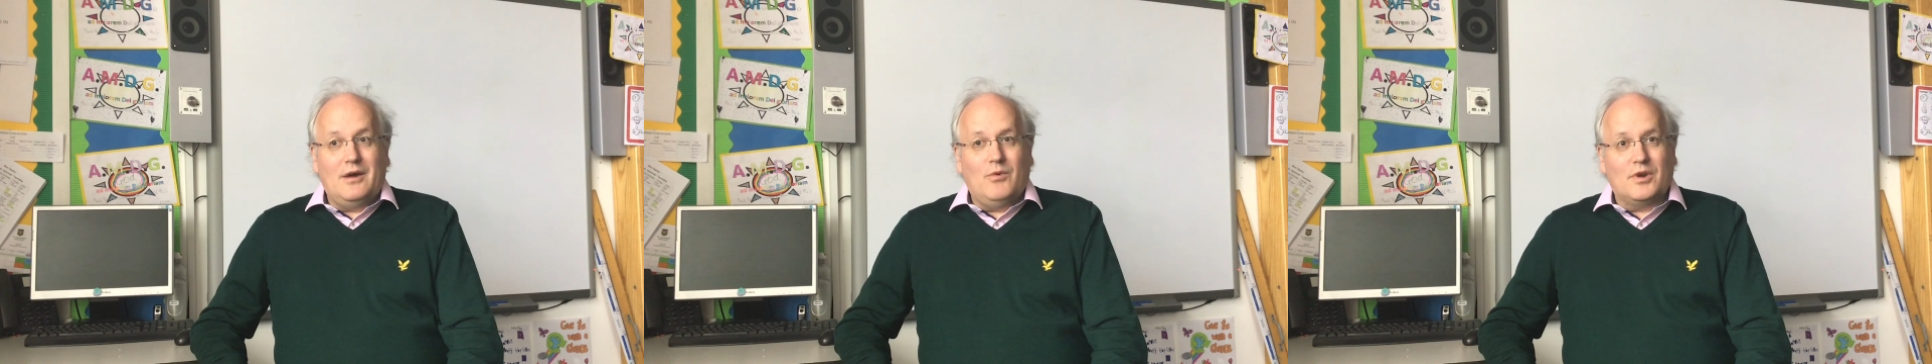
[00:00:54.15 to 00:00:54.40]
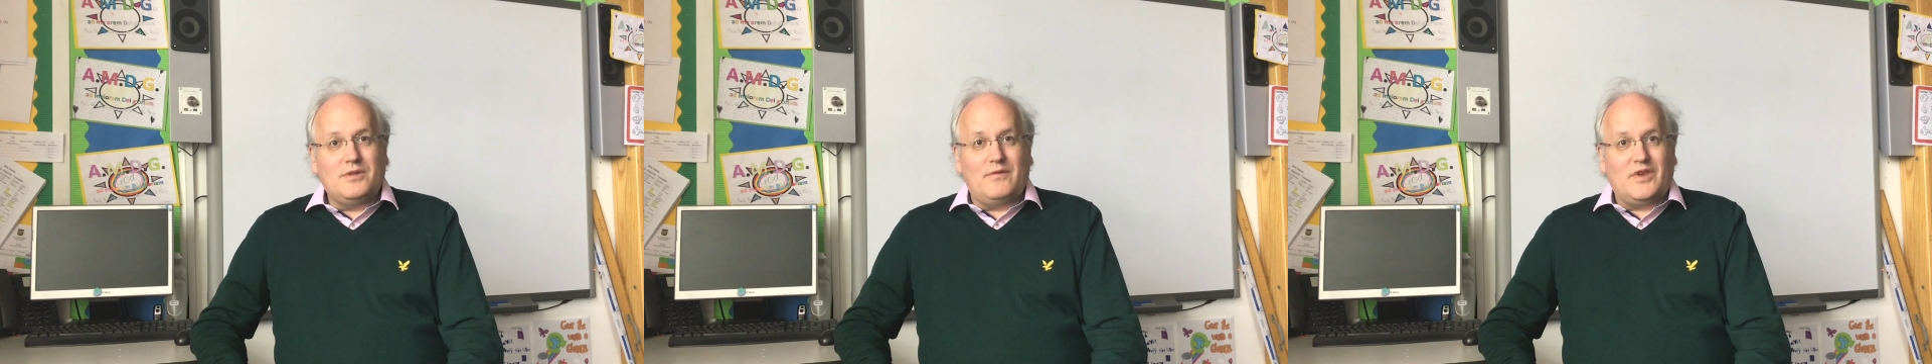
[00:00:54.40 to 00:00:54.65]
One
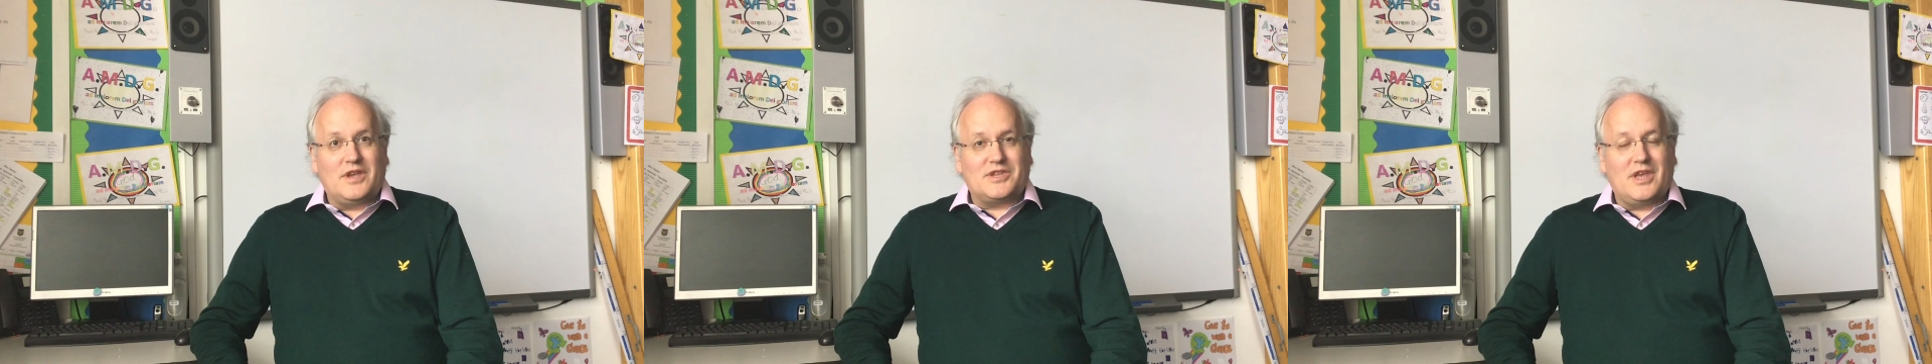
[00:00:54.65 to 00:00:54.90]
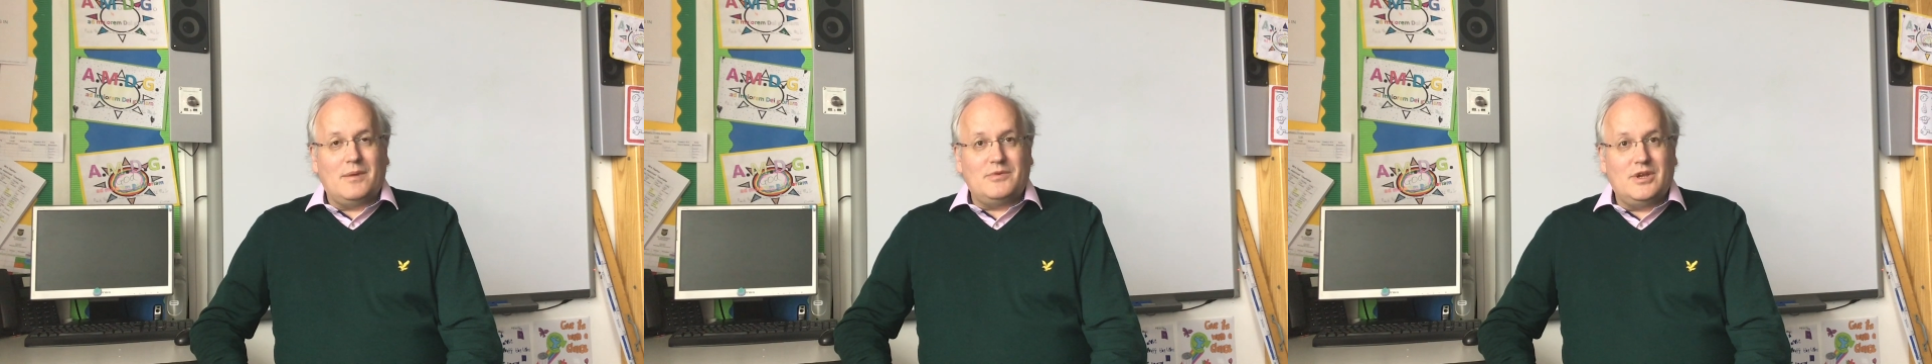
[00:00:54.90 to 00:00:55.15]
of the things
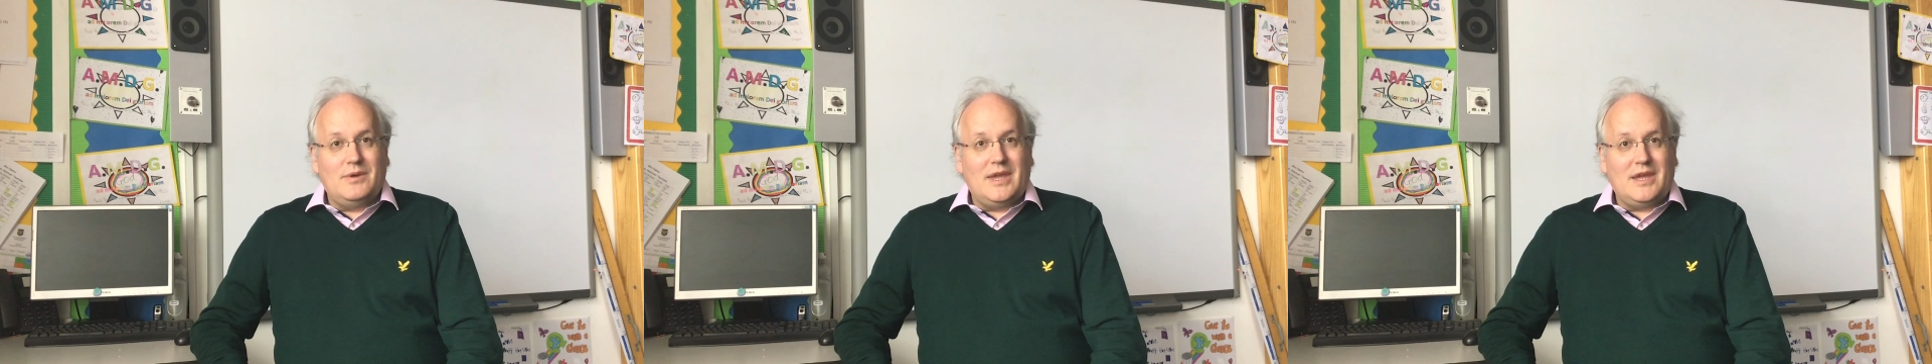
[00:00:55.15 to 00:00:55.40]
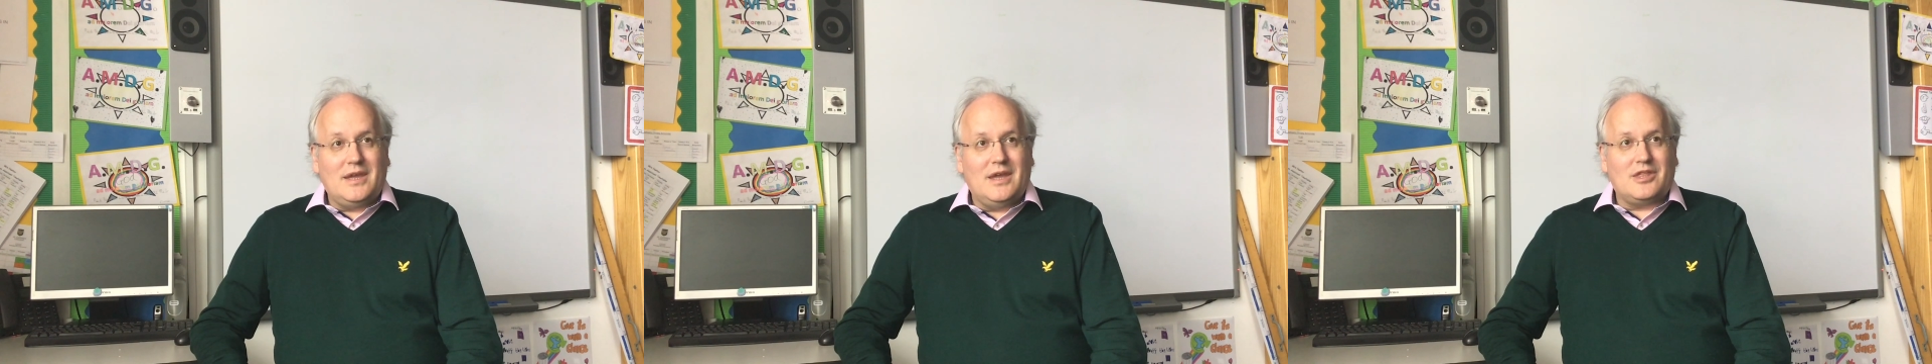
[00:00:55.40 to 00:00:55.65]
I'm
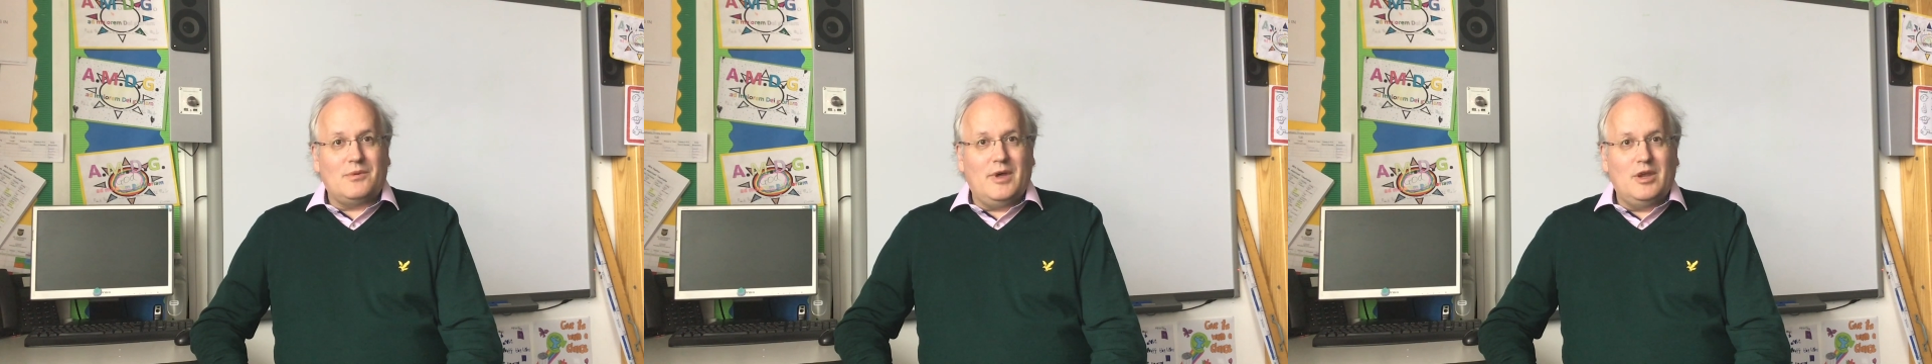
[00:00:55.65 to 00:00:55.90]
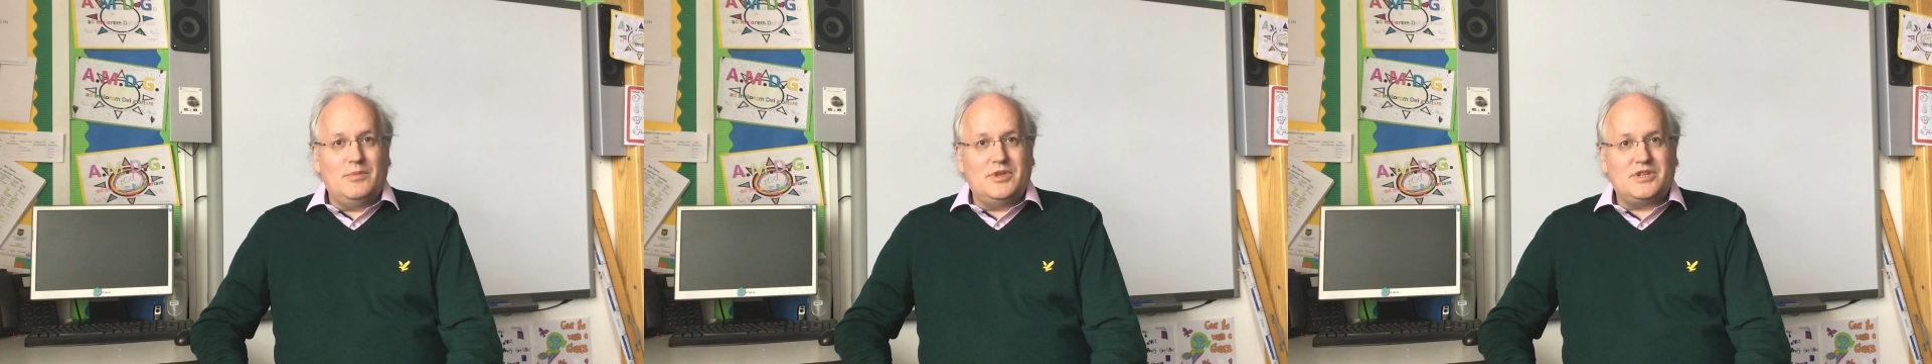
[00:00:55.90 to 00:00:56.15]
doing at the
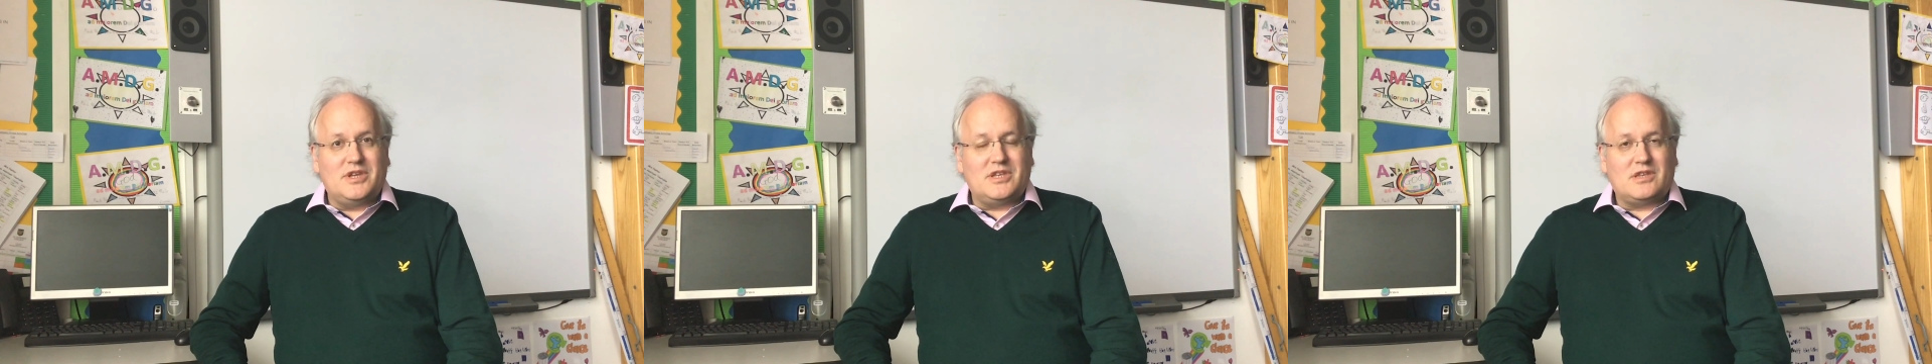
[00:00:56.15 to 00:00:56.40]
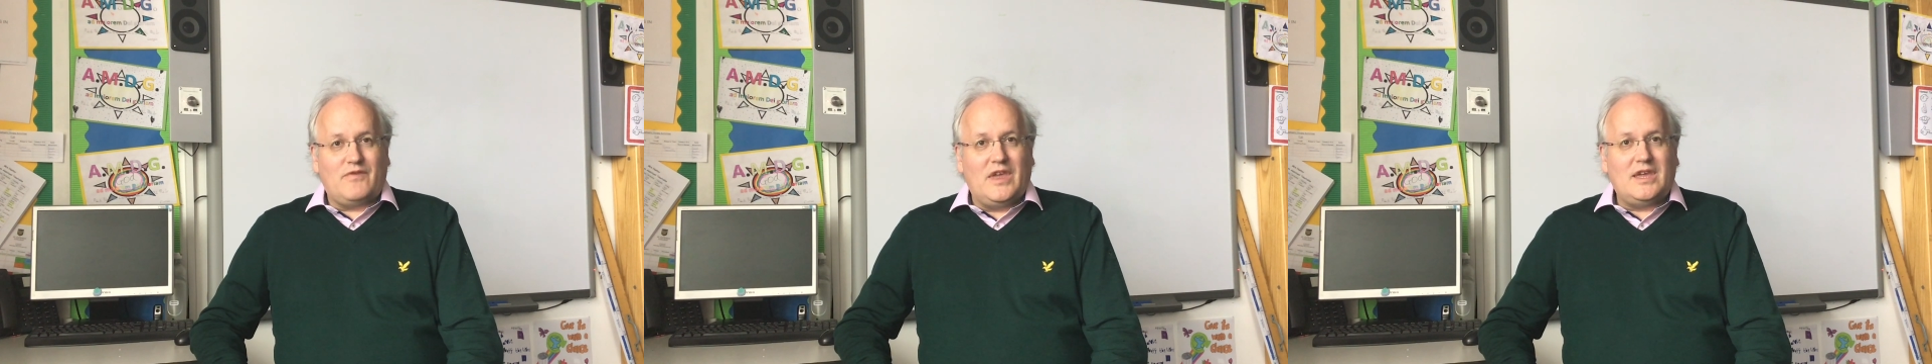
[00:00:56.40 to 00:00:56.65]
moment is
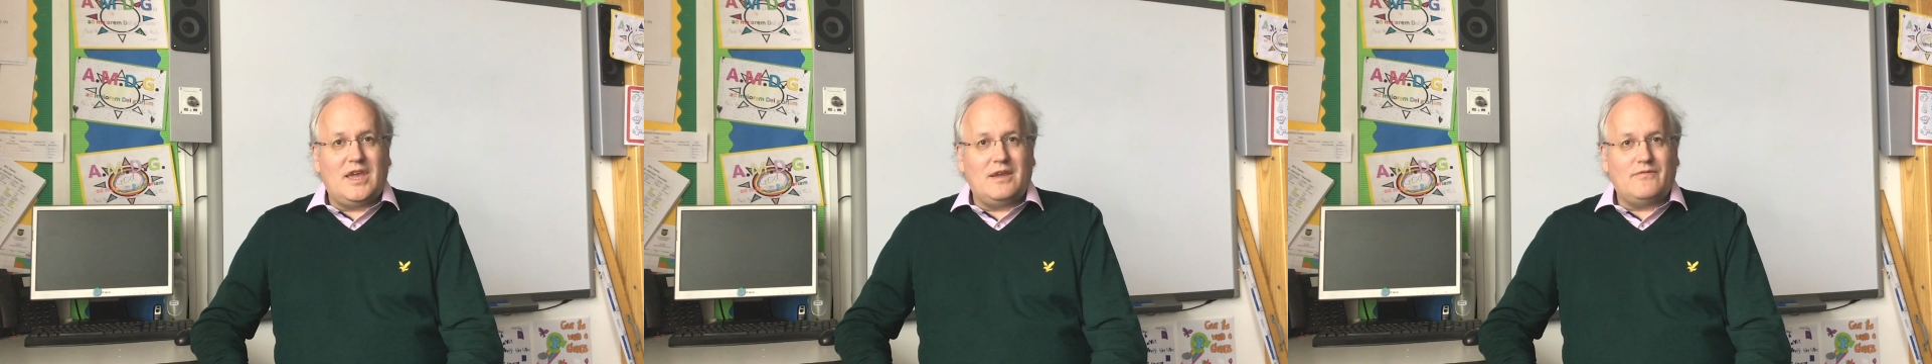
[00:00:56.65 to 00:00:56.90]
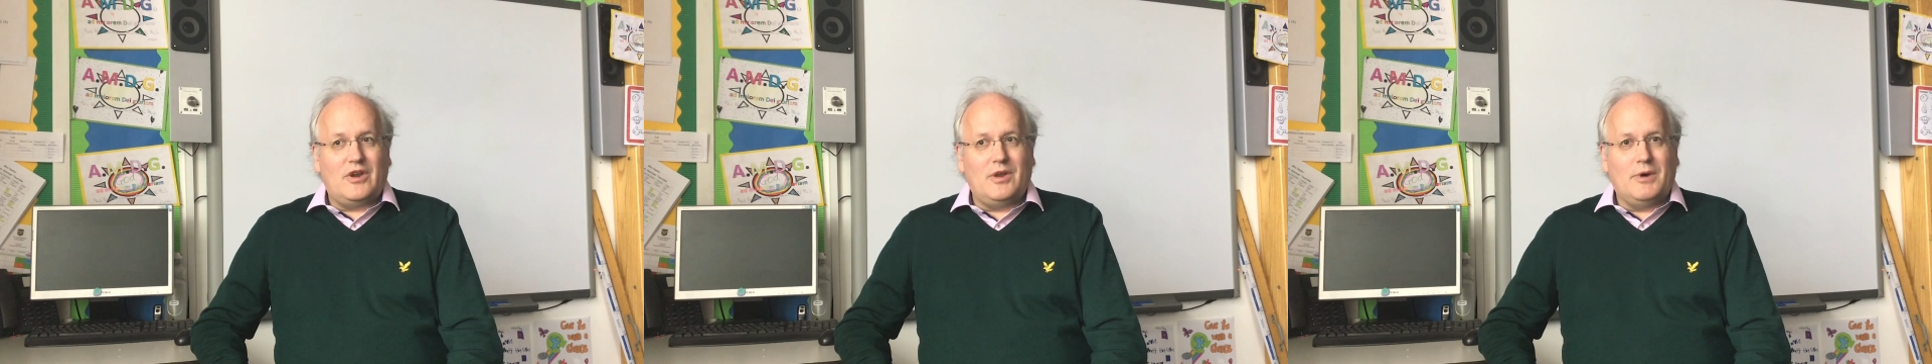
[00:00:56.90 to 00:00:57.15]
thinking
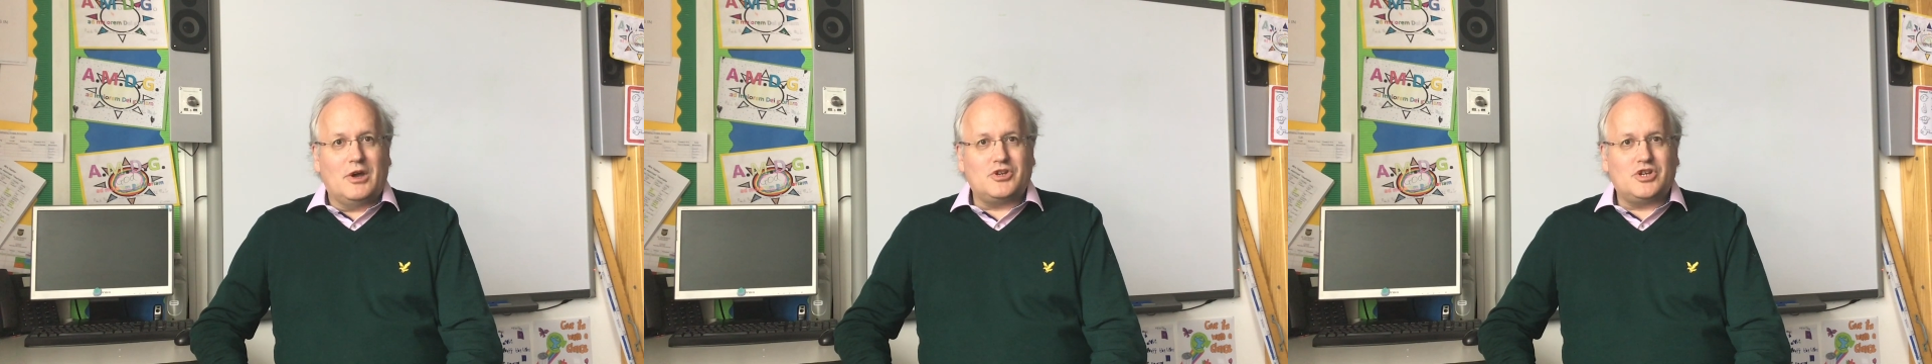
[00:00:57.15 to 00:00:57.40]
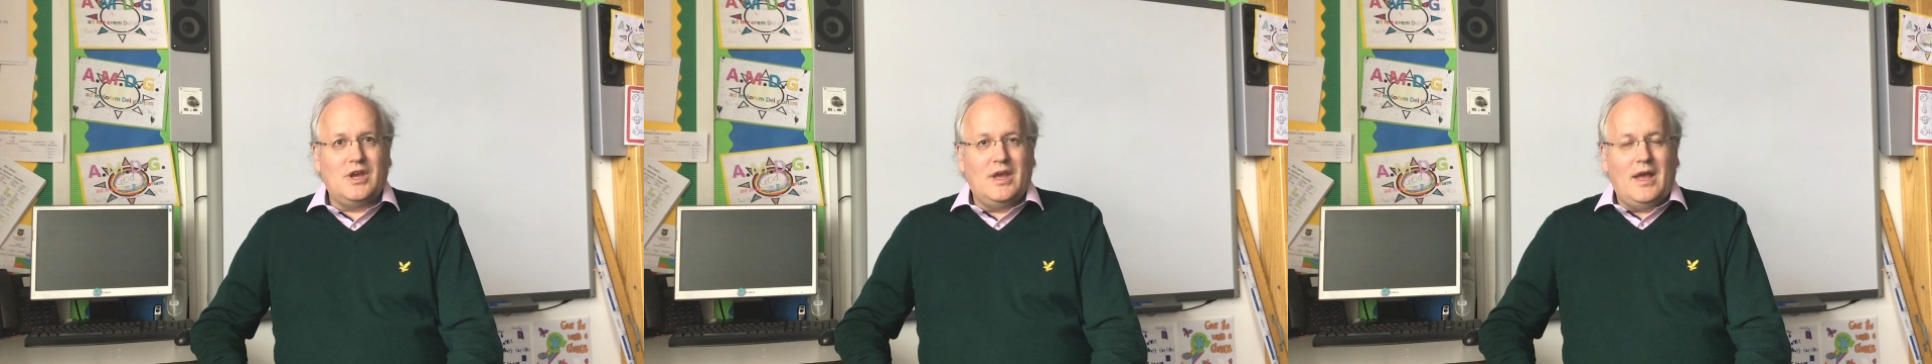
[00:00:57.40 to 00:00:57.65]
very much